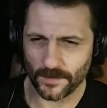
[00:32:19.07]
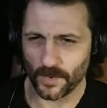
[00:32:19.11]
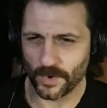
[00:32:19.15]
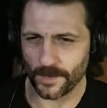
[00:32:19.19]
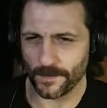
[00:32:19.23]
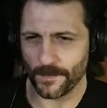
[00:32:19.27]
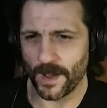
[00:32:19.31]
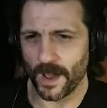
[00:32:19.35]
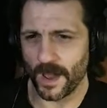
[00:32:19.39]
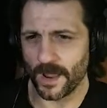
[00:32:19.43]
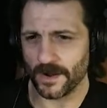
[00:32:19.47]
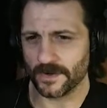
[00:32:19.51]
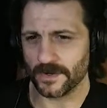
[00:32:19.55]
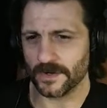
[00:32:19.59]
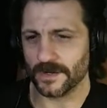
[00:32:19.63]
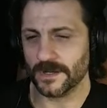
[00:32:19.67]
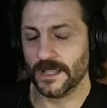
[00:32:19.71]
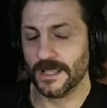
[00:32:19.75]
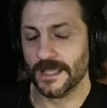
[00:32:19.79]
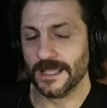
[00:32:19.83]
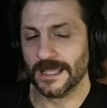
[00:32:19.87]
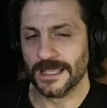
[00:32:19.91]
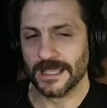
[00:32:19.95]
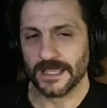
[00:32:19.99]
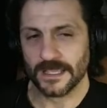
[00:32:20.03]
more modern.
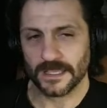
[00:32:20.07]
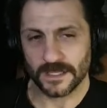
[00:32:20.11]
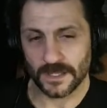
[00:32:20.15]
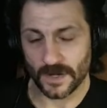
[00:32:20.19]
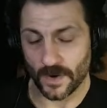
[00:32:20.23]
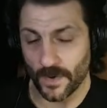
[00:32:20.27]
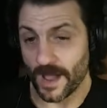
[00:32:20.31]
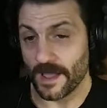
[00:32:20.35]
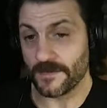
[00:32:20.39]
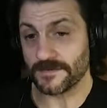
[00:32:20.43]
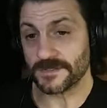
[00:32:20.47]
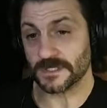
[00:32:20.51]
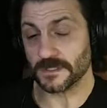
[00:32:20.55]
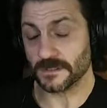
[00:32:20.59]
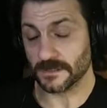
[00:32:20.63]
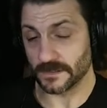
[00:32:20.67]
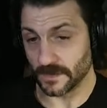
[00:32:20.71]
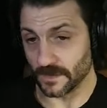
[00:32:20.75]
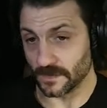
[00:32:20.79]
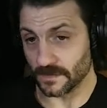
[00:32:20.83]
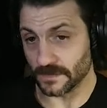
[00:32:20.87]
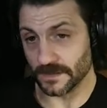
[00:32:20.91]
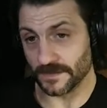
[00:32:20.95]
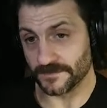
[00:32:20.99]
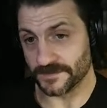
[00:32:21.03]
I have
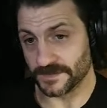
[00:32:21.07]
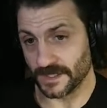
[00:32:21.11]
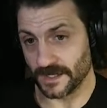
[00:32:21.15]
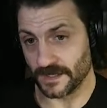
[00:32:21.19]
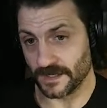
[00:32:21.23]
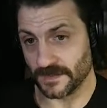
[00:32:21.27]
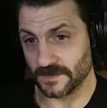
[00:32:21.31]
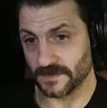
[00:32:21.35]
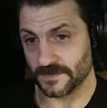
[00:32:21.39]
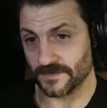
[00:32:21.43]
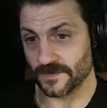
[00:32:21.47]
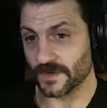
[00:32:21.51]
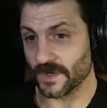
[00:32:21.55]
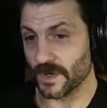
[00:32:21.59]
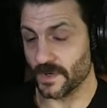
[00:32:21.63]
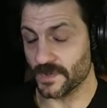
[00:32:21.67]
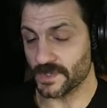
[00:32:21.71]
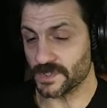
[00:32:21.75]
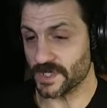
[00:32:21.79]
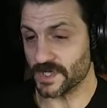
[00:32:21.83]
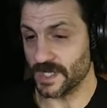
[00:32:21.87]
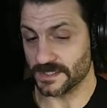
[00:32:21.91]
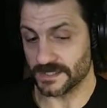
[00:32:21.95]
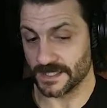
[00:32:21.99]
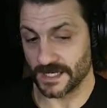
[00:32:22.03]
silicone gloves that I use for Ghost
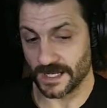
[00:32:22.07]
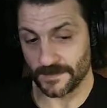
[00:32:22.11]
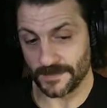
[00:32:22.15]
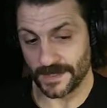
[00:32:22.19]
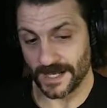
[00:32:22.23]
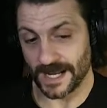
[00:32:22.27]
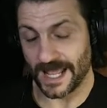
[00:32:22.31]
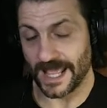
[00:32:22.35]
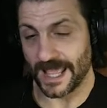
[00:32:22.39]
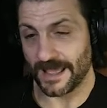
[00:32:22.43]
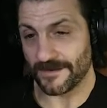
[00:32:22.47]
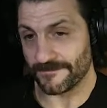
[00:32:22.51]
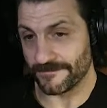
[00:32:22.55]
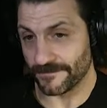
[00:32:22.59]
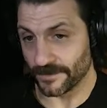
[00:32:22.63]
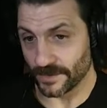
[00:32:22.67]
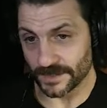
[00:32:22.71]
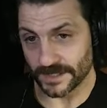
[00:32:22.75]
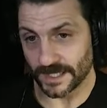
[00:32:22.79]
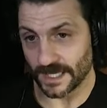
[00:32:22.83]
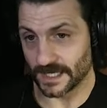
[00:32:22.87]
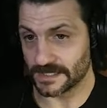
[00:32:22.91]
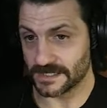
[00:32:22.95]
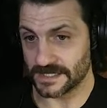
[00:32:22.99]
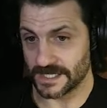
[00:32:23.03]
Jason. I mean, I have full
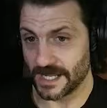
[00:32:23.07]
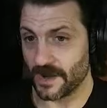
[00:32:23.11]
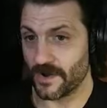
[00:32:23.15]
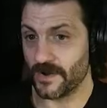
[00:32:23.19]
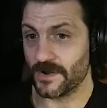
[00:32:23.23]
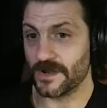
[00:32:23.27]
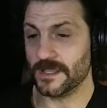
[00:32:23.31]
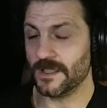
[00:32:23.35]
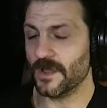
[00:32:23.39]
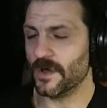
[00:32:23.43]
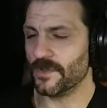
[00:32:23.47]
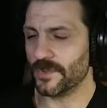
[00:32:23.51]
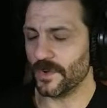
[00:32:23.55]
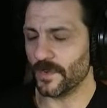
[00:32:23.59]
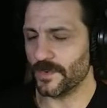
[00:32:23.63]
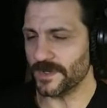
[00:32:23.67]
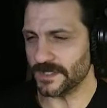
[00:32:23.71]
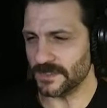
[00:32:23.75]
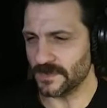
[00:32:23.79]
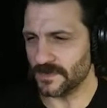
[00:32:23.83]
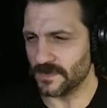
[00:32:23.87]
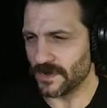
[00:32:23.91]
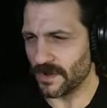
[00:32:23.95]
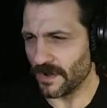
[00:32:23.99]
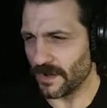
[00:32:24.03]
dexterity, although we
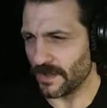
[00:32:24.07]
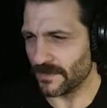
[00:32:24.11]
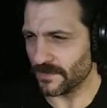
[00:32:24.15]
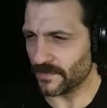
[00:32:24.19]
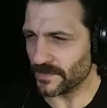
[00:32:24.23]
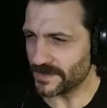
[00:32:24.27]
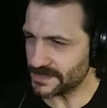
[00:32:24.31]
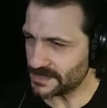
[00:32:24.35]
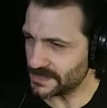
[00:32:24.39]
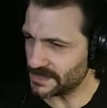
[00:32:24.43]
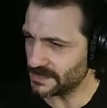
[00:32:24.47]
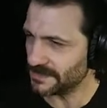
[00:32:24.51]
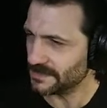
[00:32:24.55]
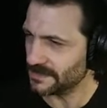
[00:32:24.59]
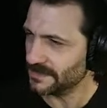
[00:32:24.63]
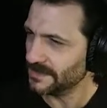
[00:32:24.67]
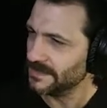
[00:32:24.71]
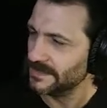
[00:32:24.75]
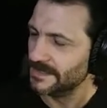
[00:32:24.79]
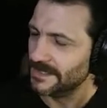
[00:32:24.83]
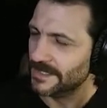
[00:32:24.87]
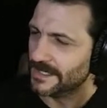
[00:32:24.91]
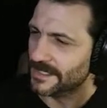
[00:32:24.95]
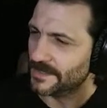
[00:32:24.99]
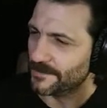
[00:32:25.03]
do call
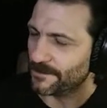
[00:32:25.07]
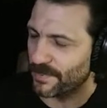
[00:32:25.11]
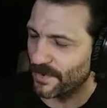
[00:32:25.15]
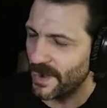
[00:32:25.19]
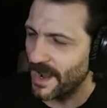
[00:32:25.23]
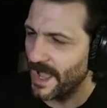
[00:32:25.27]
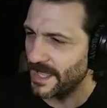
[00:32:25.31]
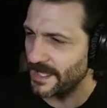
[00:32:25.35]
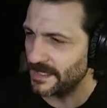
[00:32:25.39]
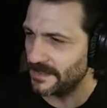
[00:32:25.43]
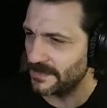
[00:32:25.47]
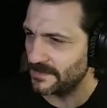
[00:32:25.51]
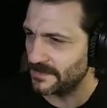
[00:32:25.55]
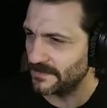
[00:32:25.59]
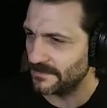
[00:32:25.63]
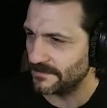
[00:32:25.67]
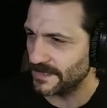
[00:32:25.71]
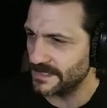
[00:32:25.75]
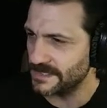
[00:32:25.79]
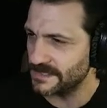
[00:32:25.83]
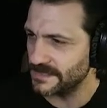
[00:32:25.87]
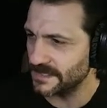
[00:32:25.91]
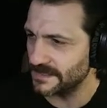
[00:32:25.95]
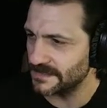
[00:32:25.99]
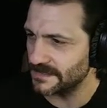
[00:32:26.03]
Brian,
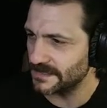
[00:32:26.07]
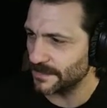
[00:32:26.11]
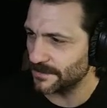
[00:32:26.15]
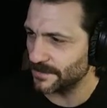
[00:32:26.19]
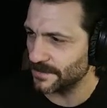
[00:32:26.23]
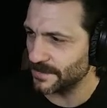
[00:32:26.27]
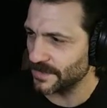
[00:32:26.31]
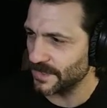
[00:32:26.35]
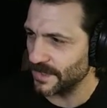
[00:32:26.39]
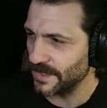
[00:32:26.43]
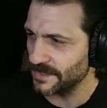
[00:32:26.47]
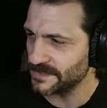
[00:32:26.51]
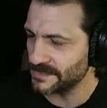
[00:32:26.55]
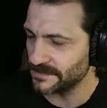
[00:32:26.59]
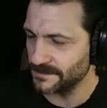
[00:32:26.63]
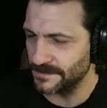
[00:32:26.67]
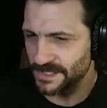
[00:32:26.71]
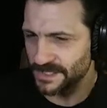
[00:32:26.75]
my stunt double, calls them